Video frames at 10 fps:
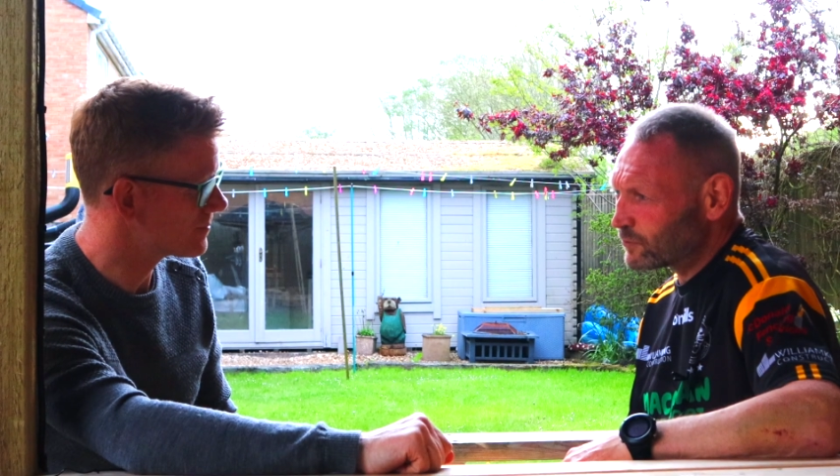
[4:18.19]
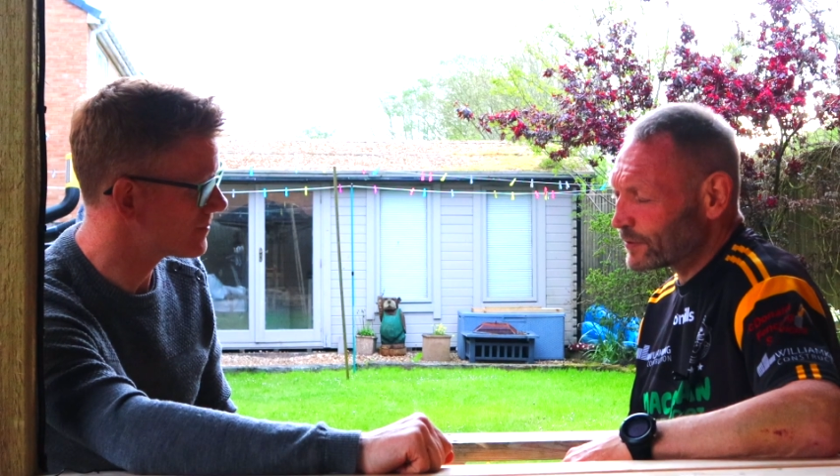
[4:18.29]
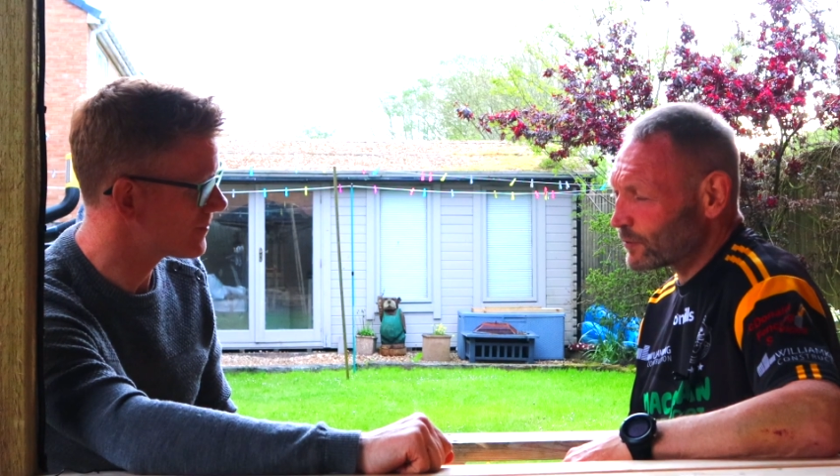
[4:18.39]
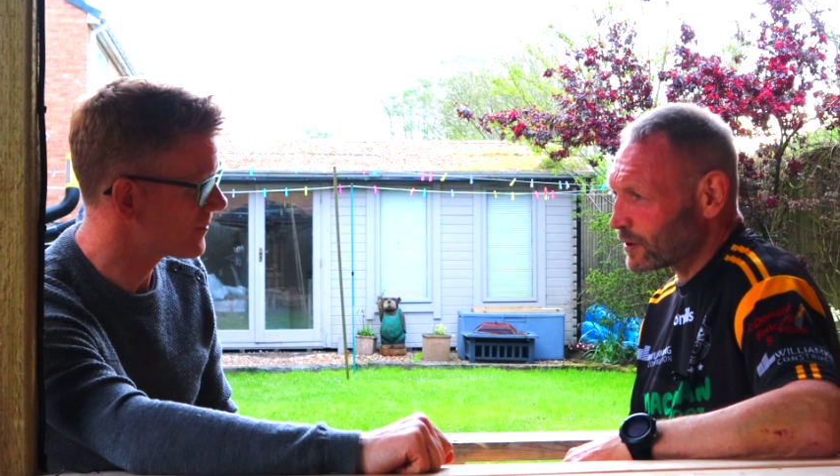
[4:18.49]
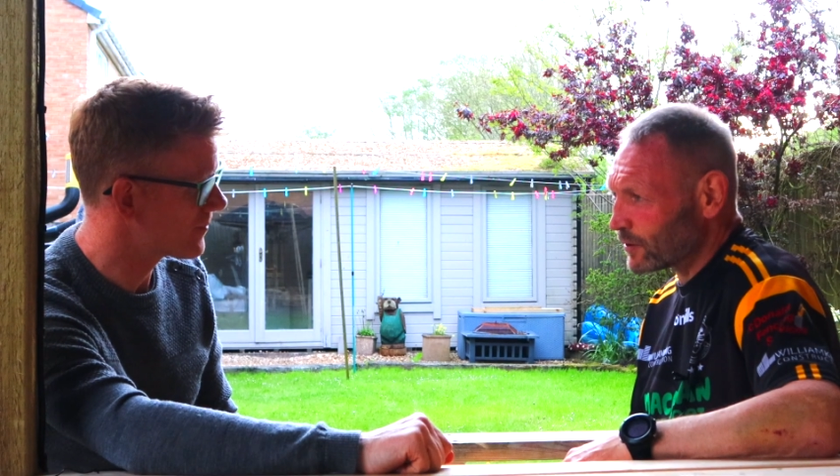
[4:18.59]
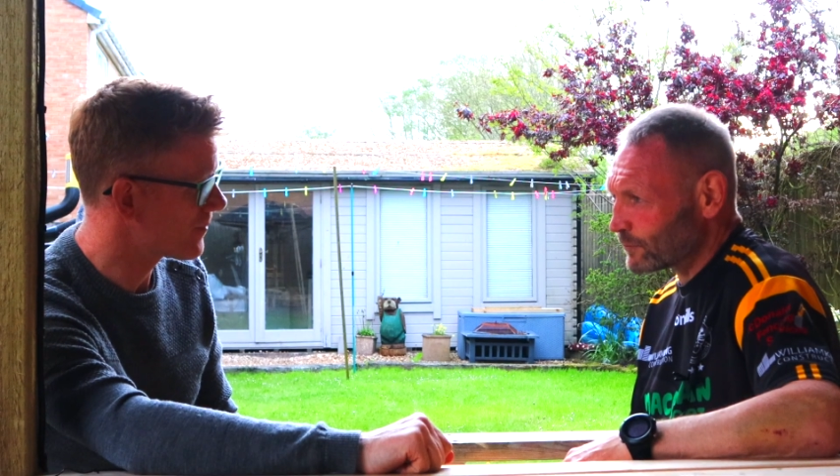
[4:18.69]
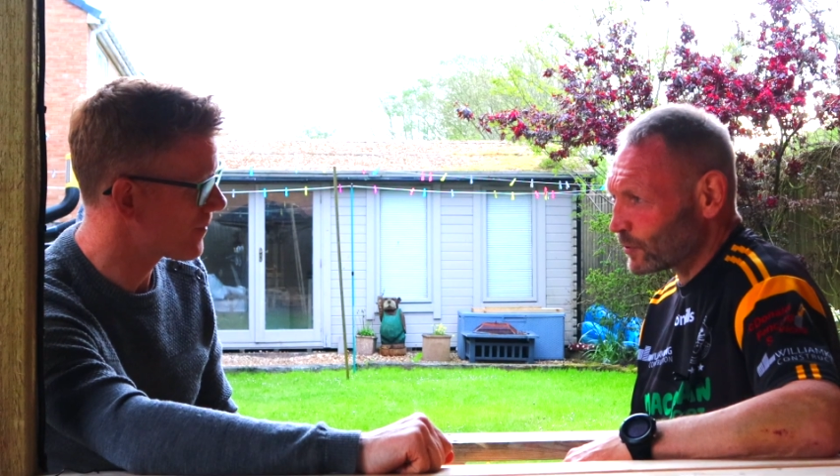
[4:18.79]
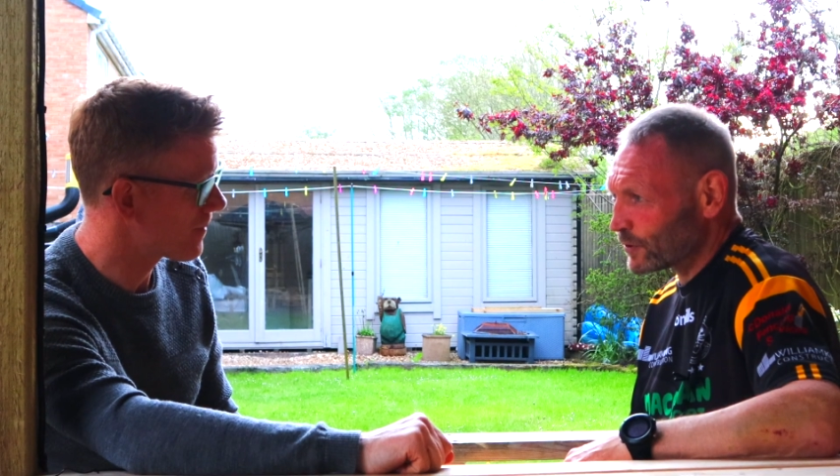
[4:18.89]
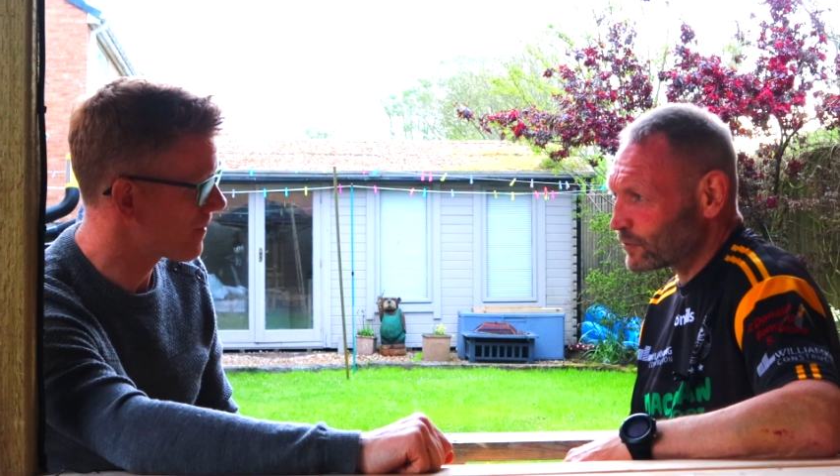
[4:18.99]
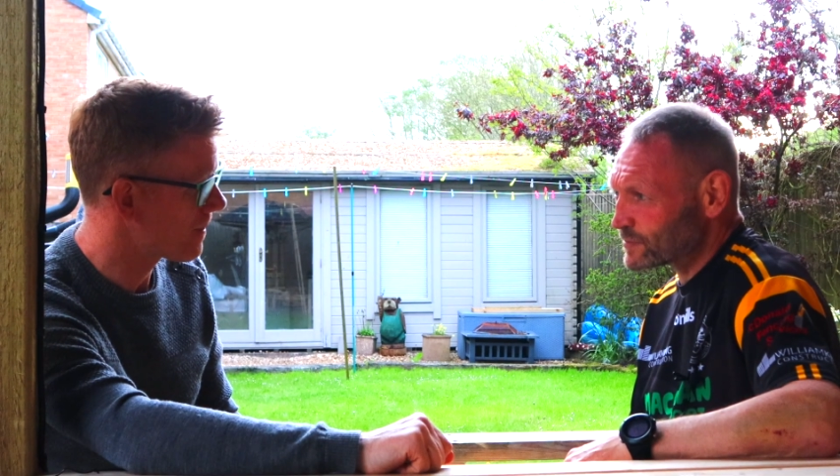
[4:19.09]
We know a lot of
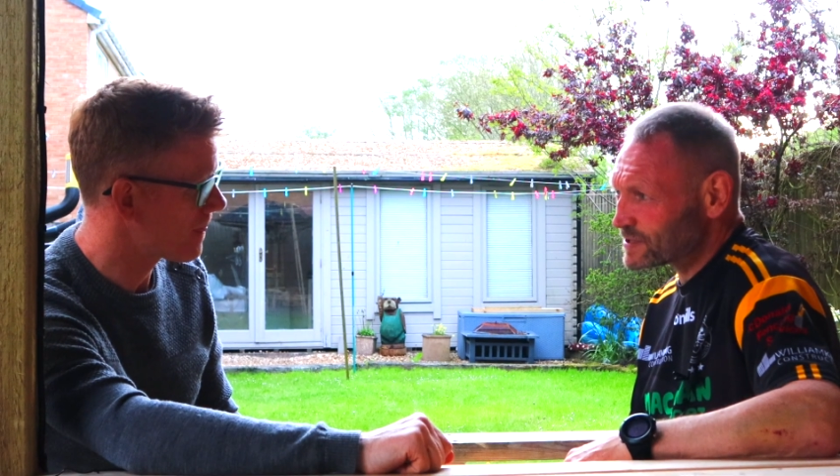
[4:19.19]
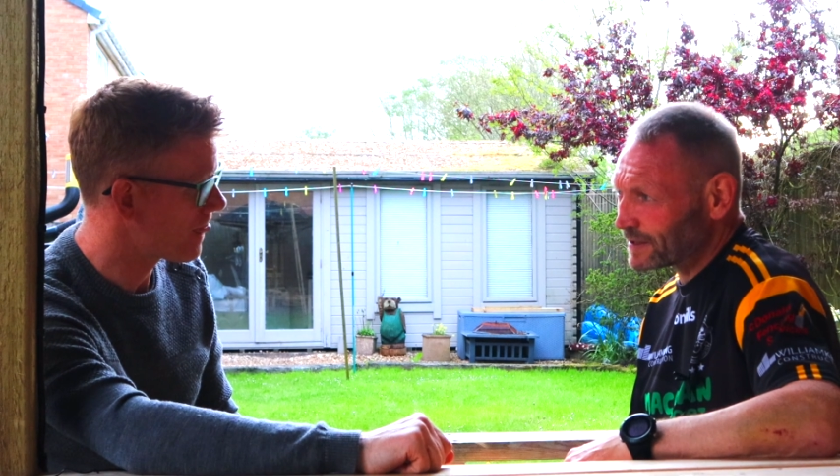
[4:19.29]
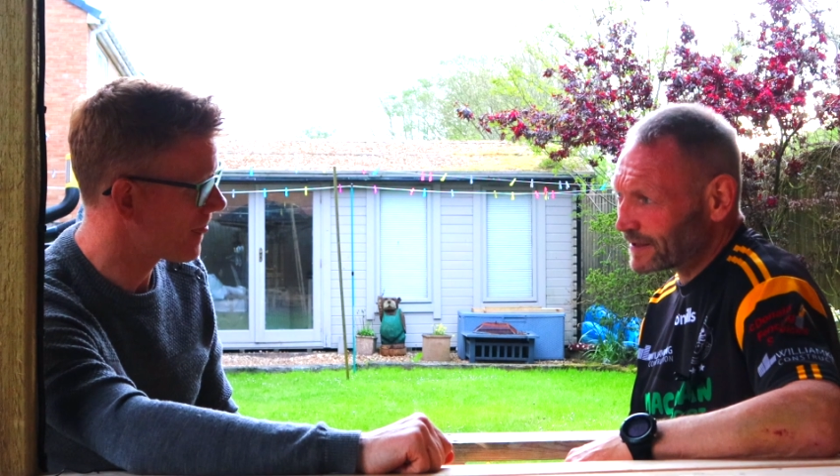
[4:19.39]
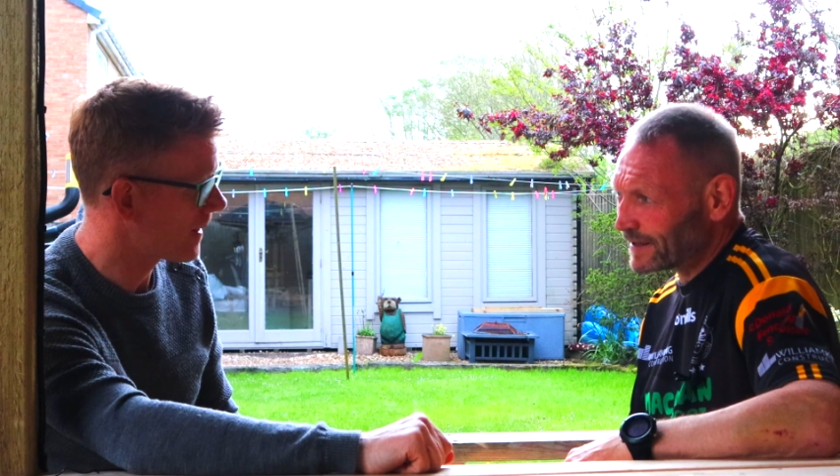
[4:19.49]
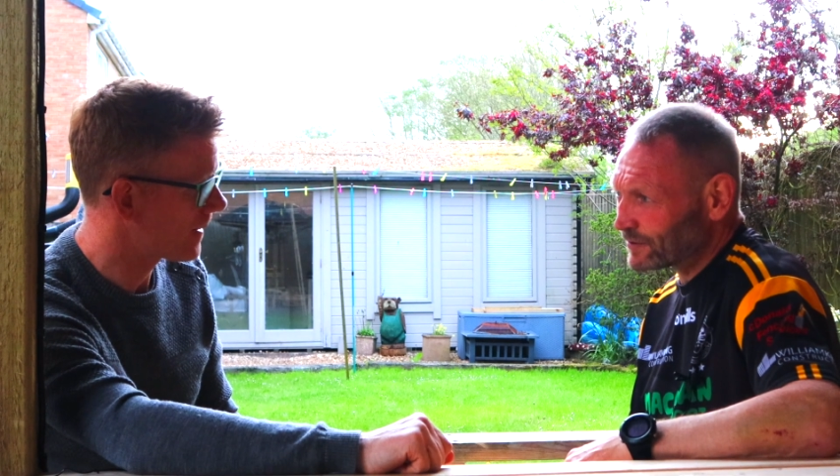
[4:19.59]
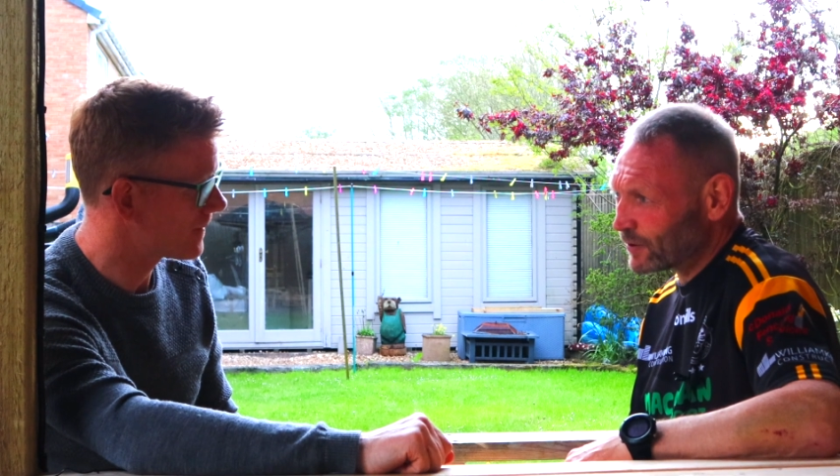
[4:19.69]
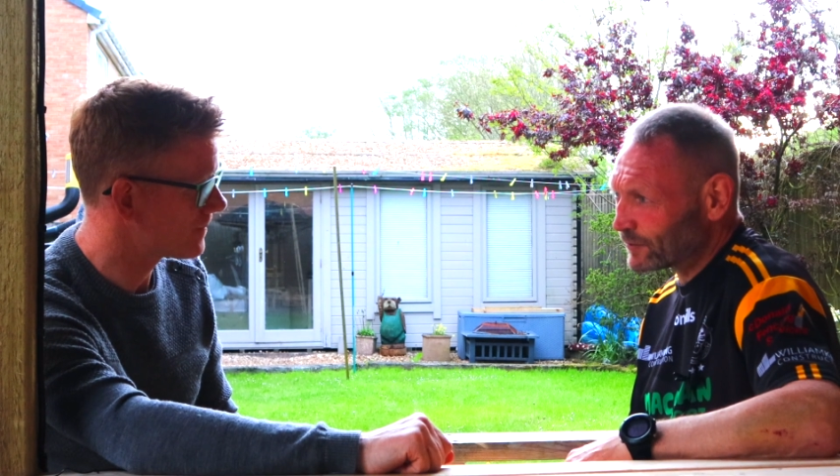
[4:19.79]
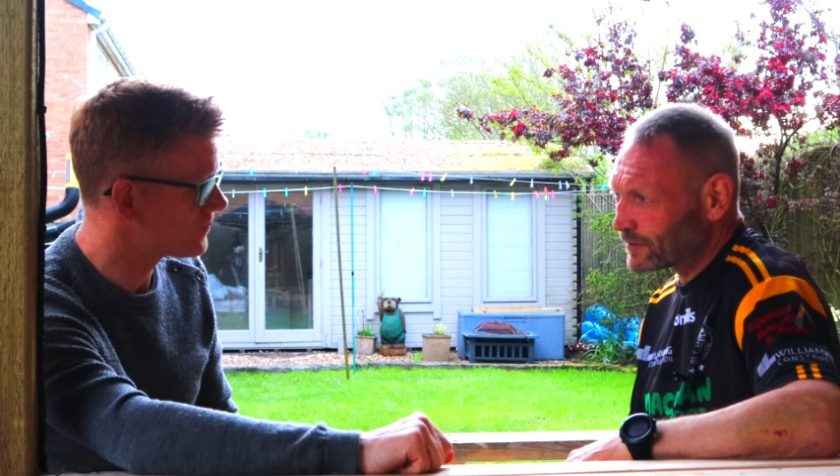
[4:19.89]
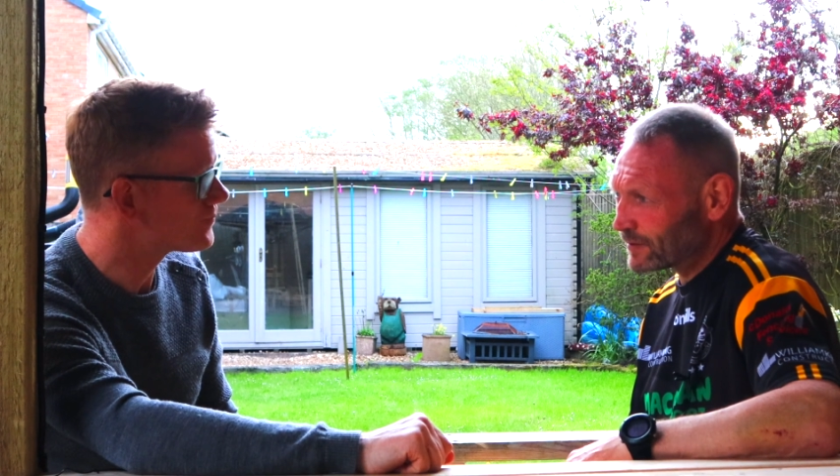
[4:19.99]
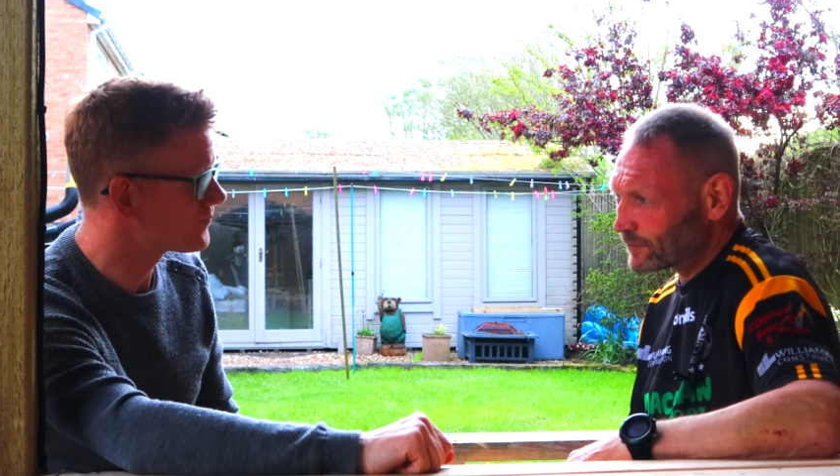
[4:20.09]
money comes in late on,